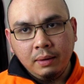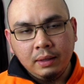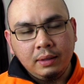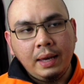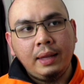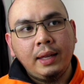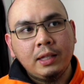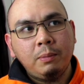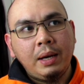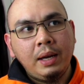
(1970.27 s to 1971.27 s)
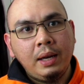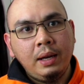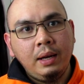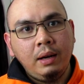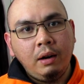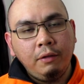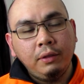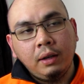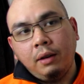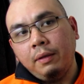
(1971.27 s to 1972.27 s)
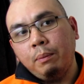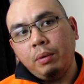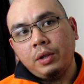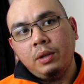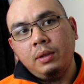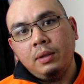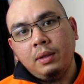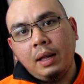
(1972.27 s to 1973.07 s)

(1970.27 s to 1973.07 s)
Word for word: yeah, that's my uh, off the cuff impressions.